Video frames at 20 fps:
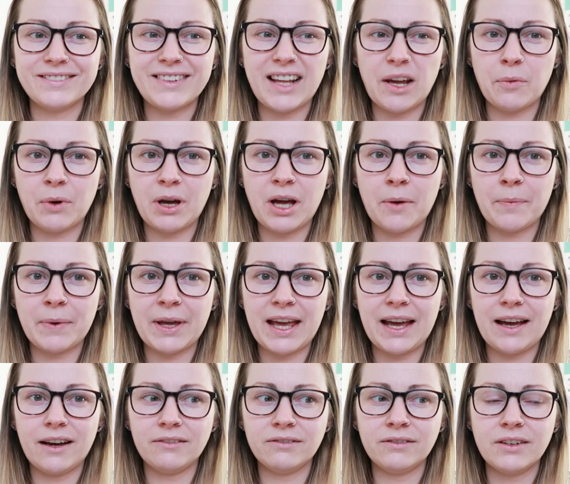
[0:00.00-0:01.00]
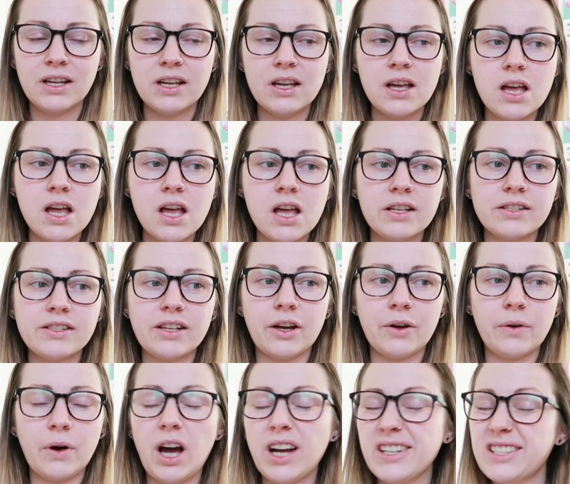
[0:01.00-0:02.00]
they were coming out.
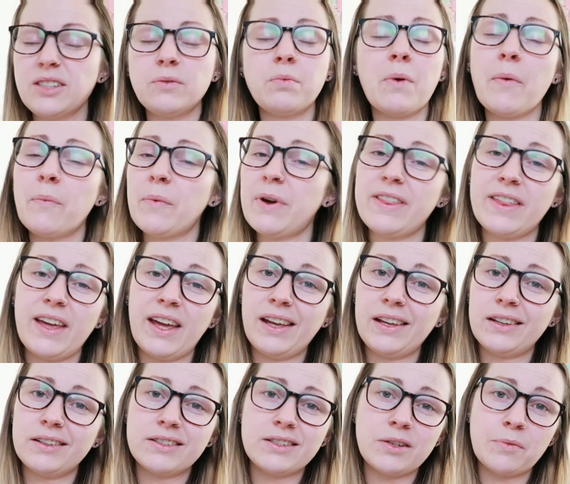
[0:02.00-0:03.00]
So I just went with it,